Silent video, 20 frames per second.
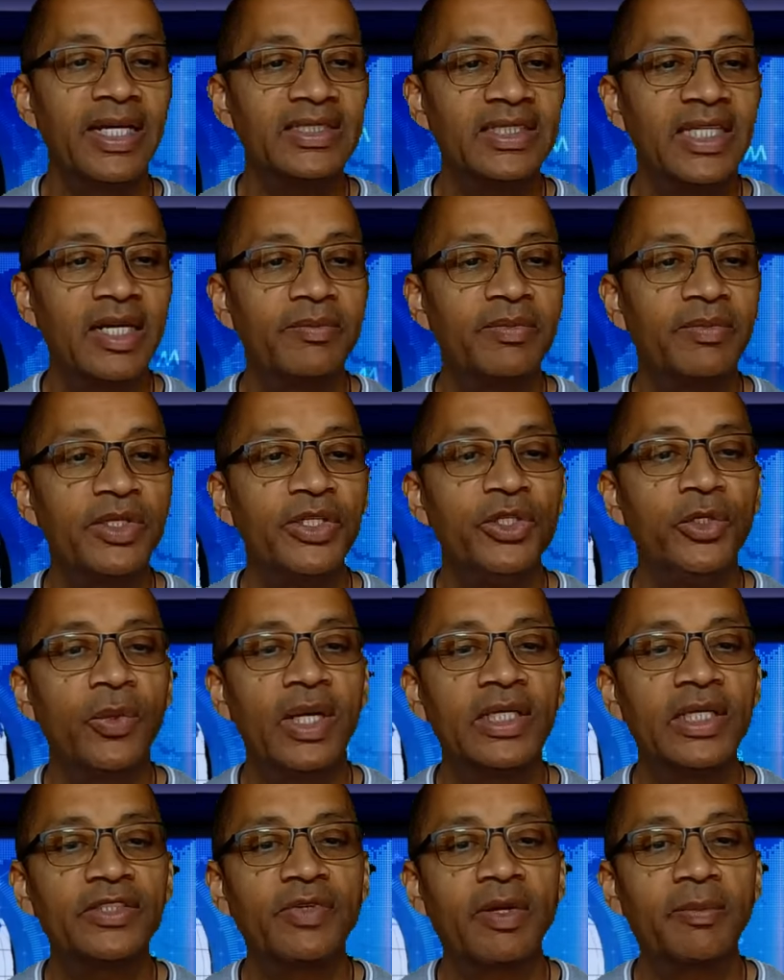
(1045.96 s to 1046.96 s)
Next up,
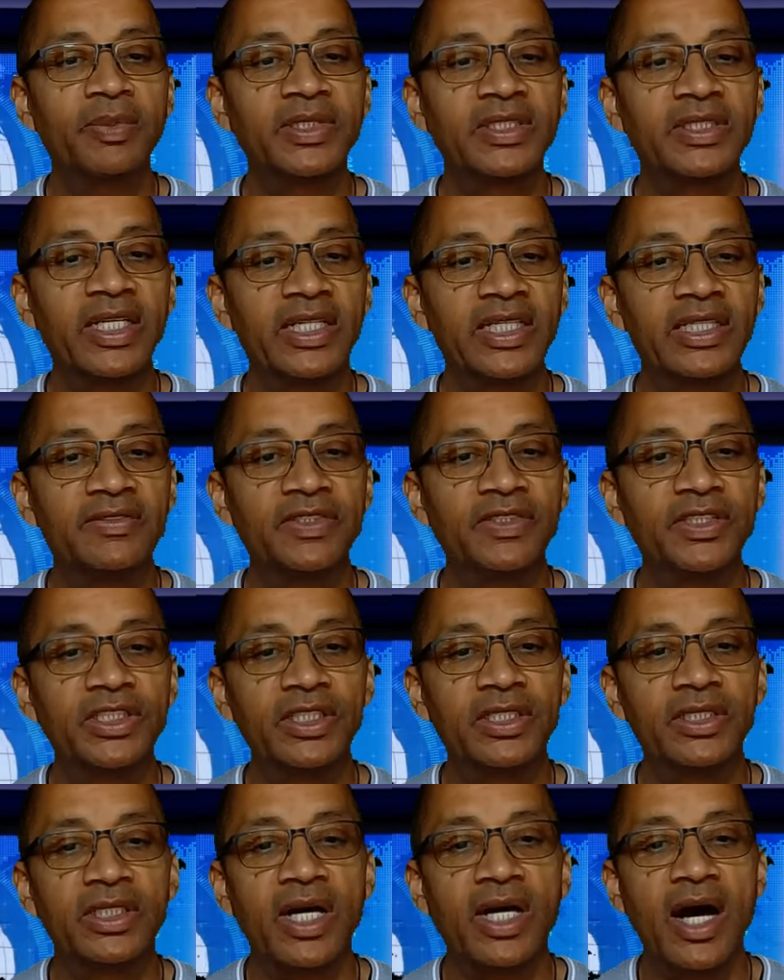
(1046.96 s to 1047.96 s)
U.S. representatives
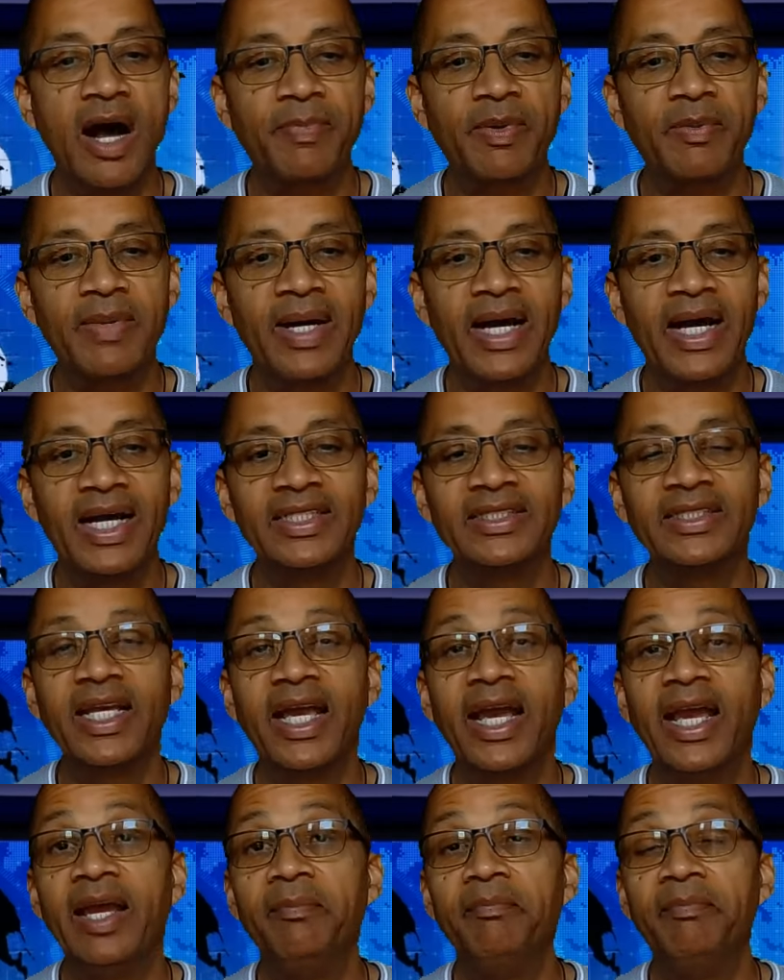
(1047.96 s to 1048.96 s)
should
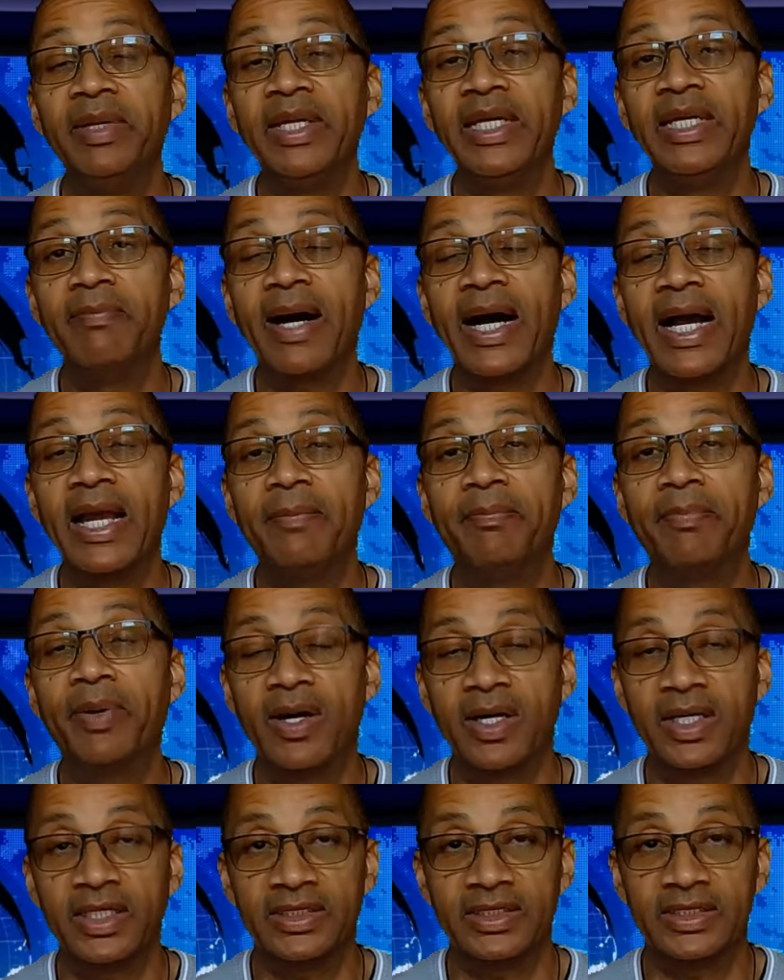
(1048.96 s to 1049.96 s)
compromise and be
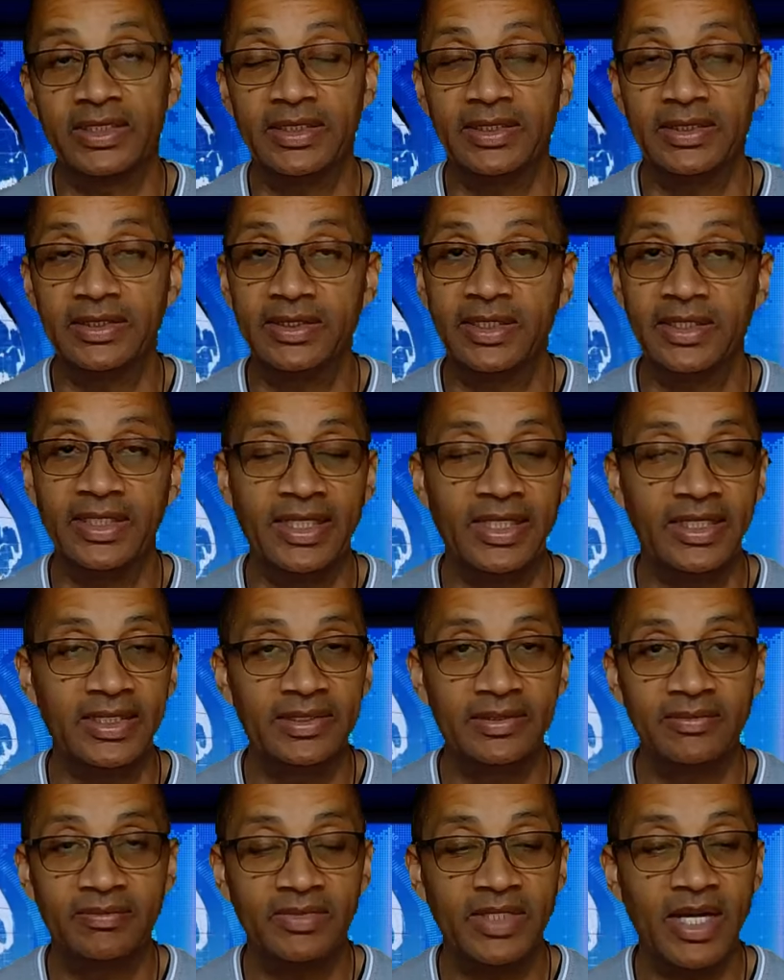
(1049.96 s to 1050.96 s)
bipartisan.
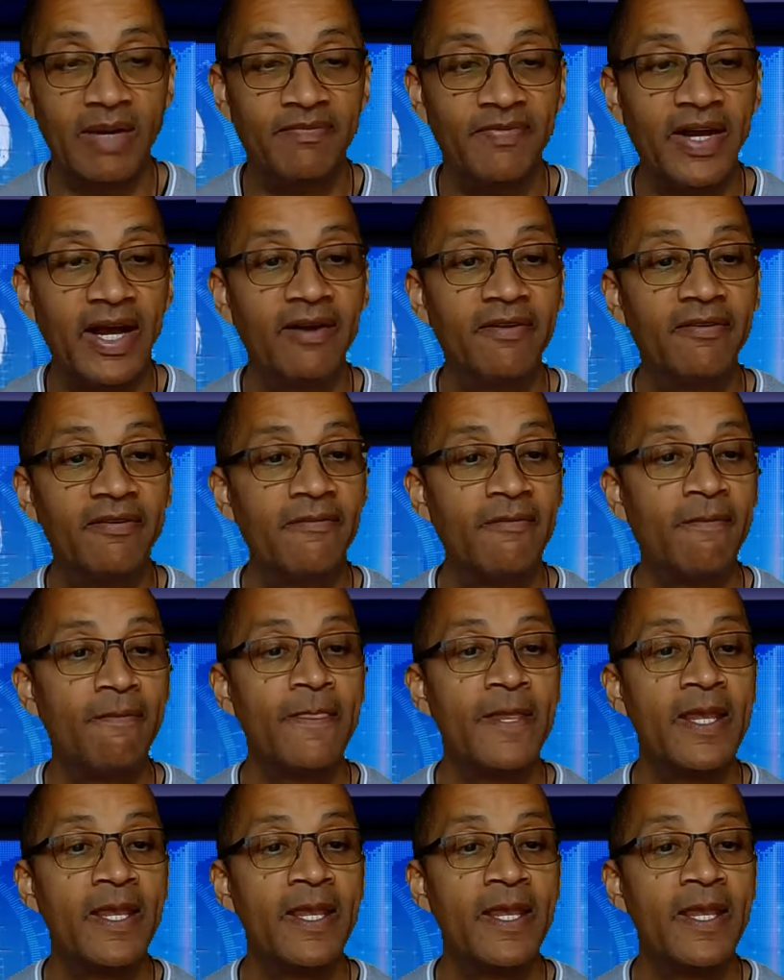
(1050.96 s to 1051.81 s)
Again, top 5.